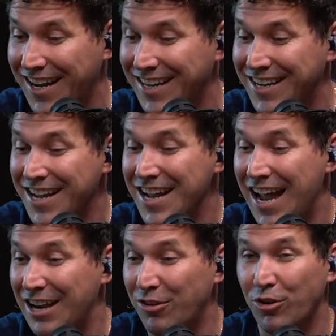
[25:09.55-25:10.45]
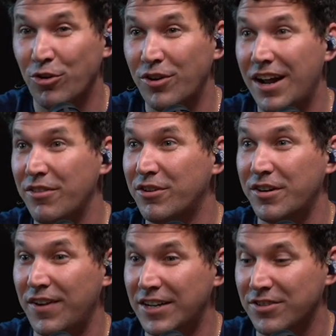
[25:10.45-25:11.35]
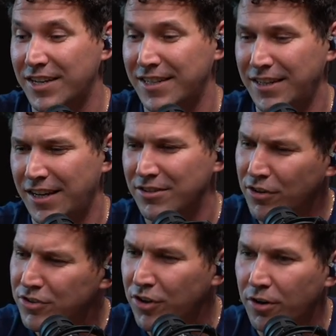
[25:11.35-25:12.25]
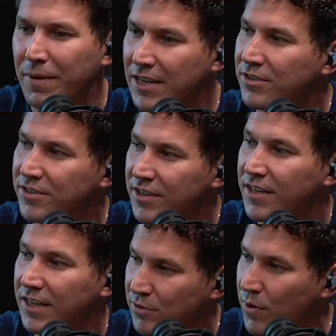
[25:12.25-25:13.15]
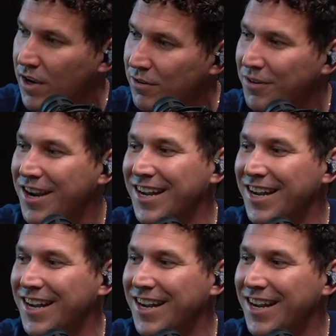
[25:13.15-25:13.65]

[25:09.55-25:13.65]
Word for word: And and learn how they're evangelizing as long as you go to mass on Sunday as well, right?